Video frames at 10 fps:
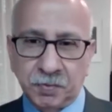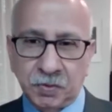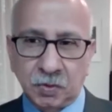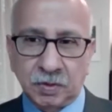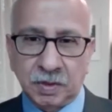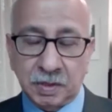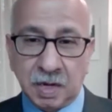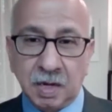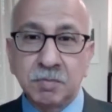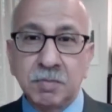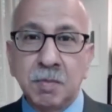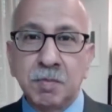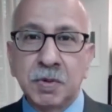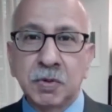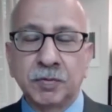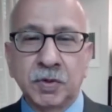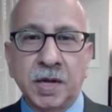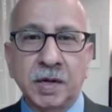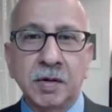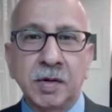So there are members of the
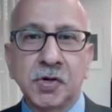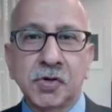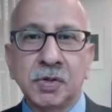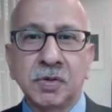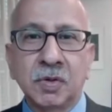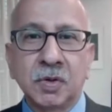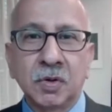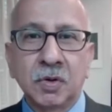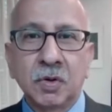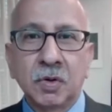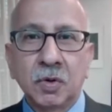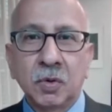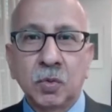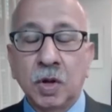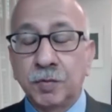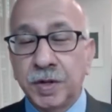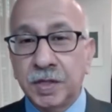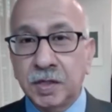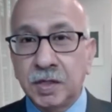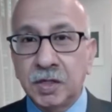United Nations who are very
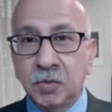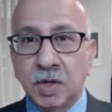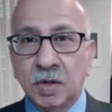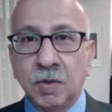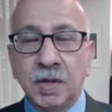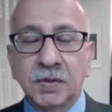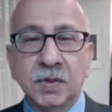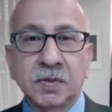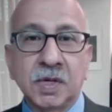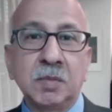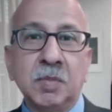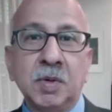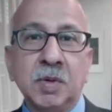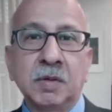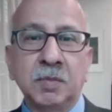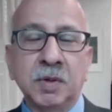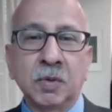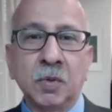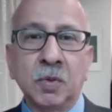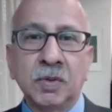keen to advance sustainable development
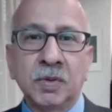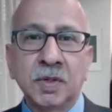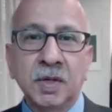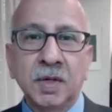goals